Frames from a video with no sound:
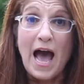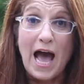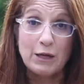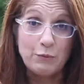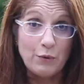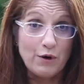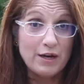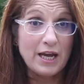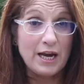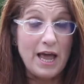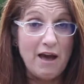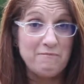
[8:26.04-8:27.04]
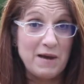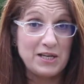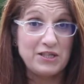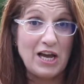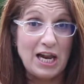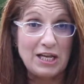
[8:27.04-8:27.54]
at work, and I have my
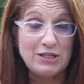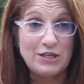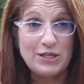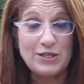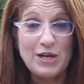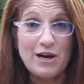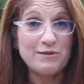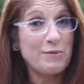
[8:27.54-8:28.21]
challenges there,